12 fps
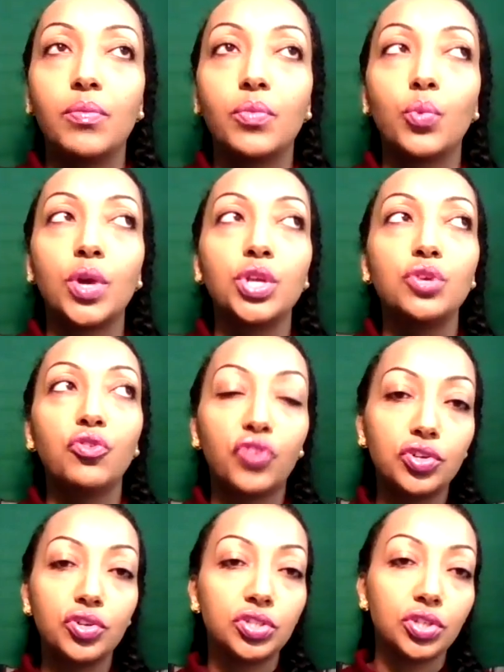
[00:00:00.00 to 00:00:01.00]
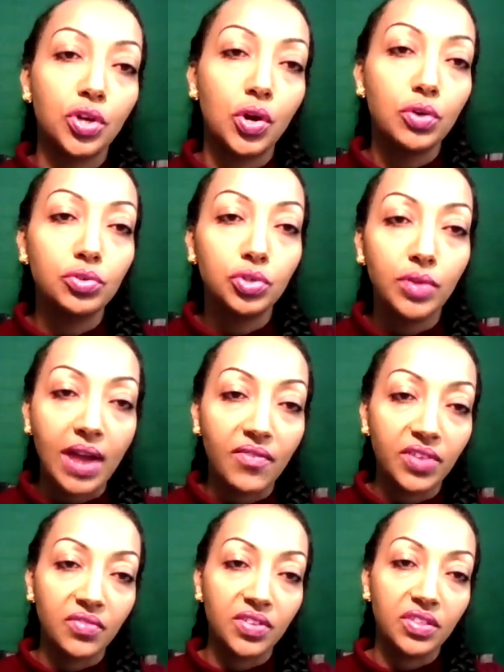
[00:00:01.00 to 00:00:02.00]
when you first go to
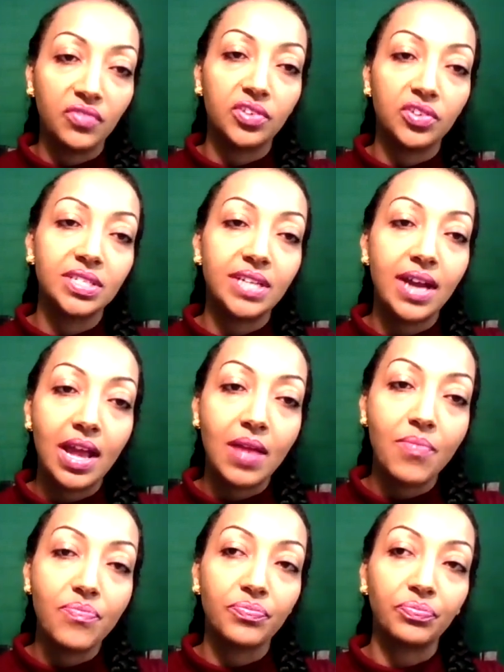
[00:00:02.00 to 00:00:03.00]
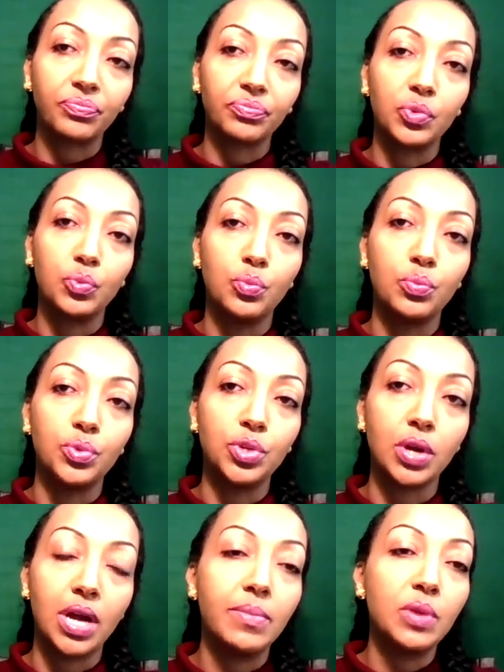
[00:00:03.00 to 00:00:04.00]
Africa for the first time,
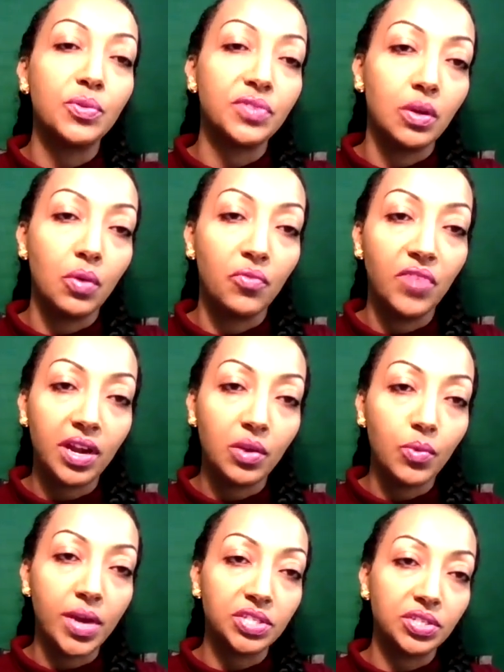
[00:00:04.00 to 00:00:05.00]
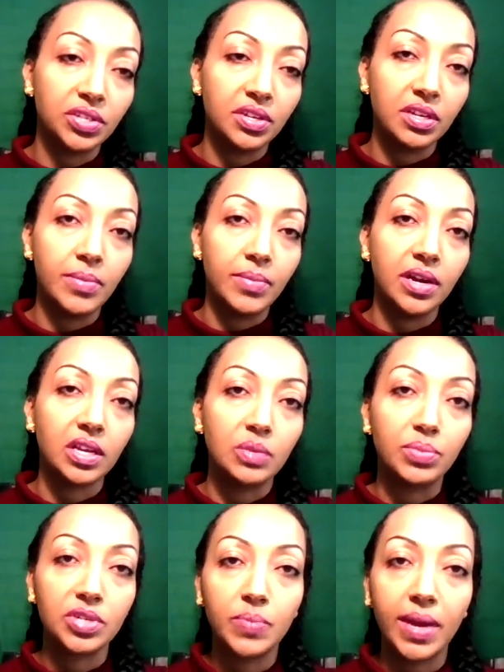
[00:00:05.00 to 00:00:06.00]
coming with a very Western and American
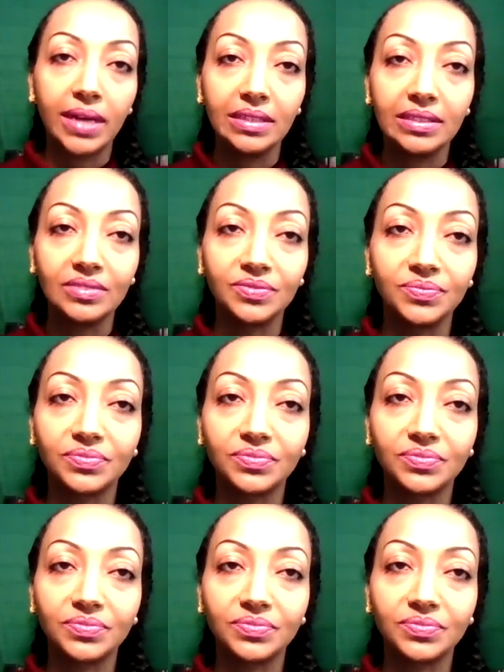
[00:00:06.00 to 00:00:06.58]
perspective,